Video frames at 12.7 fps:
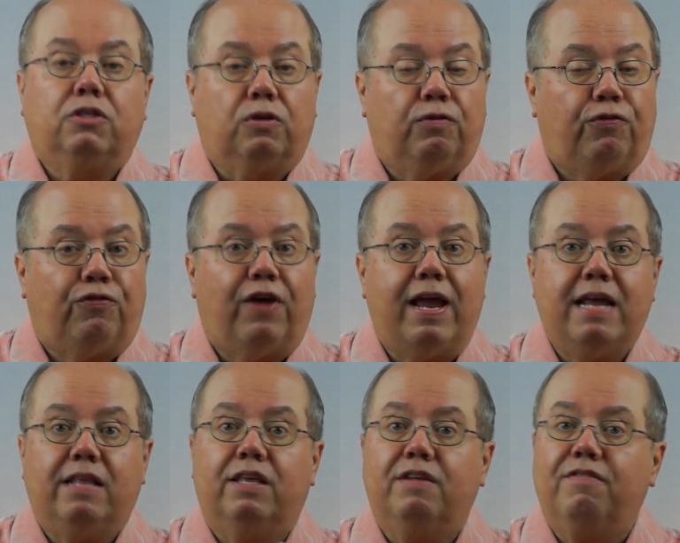So
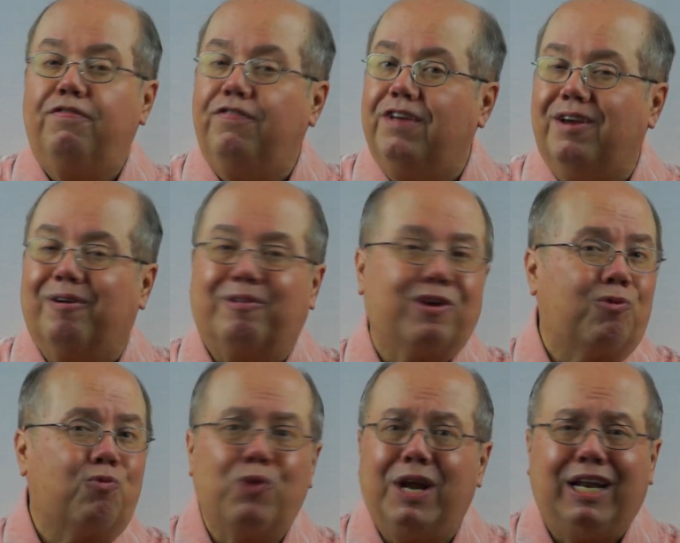faith and fear, they're
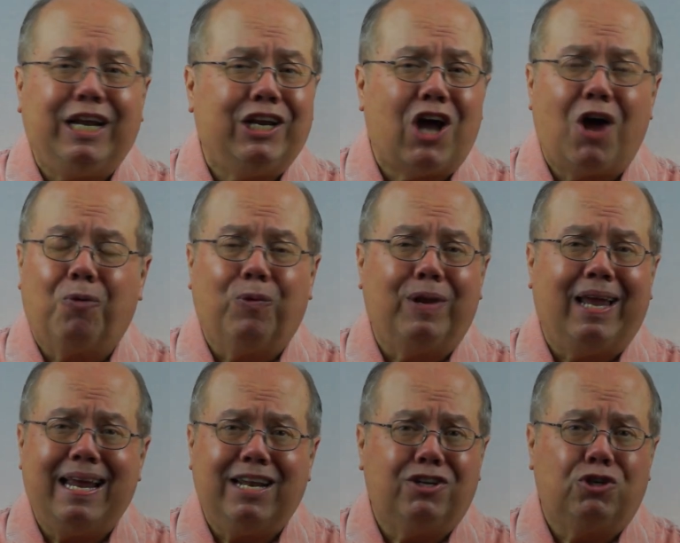really not
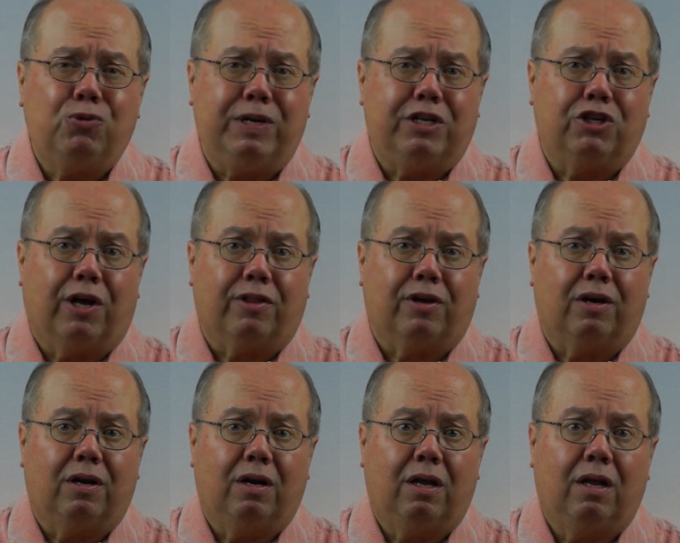related to each other.